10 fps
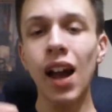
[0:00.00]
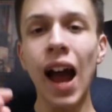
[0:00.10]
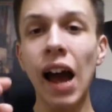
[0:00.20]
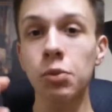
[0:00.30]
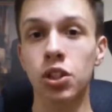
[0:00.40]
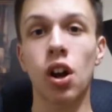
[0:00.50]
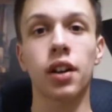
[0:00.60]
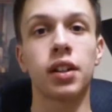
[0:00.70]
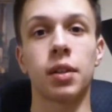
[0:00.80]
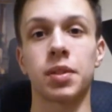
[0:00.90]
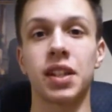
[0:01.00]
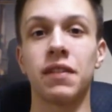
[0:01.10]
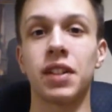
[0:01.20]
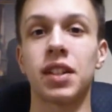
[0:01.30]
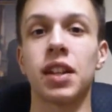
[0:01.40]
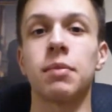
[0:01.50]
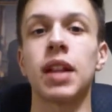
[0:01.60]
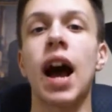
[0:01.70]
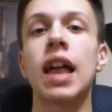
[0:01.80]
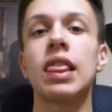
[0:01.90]
I was talking up Steven Sims.
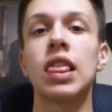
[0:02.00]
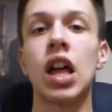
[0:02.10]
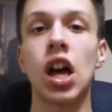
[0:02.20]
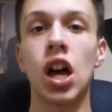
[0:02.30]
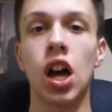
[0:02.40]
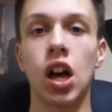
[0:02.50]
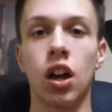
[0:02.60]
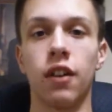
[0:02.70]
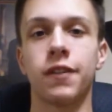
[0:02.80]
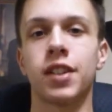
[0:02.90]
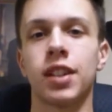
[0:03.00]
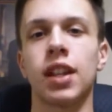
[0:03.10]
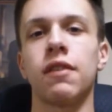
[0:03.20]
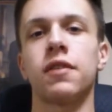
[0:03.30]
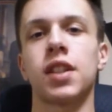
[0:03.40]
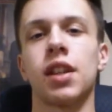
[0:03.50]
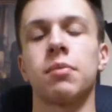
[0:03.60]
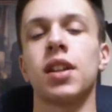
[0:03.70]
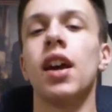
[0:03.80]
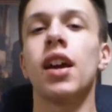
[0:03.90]
I love Steve
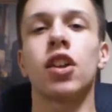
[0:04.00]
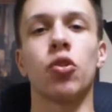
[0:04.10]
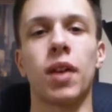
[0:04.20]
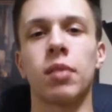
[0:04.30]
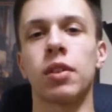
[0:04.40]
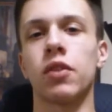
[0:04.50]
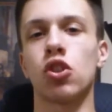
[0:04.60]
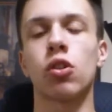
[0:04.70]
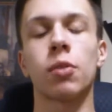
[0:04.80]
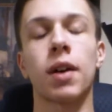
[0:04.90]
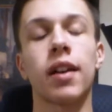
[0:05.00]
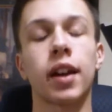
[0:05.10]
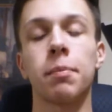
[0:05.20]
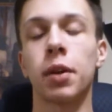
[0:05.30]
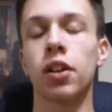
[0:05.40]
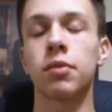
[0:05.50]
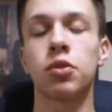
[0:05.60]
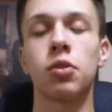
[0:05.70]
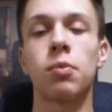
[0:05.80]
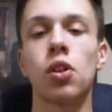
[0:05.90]
Sims. He reminded me of Antonio Brown. I compared him
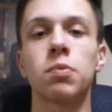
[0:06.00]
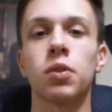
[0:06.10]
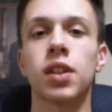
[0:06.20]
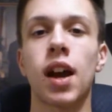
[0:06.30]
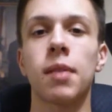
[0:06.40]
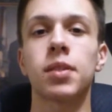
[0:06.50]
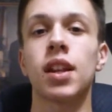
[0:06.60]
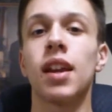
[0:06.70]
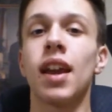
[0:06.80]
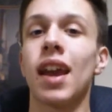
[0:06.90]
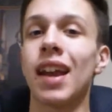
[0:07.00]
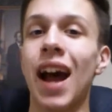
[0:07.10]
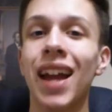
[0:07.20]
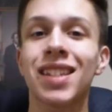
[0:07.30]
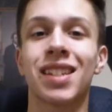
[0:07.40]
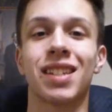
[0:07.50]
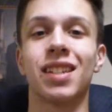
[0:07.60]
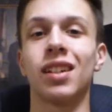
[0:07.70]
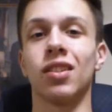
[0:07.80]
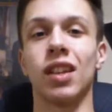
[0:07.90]
to him multiple times, and I
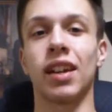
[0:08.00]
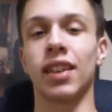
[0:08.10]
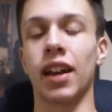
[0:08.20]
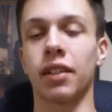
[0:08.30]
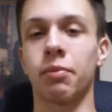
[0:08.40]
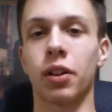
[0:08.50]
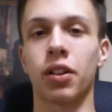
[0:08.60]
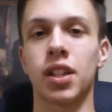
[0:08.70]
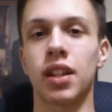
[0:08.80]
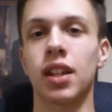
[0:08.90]
still like that comparison.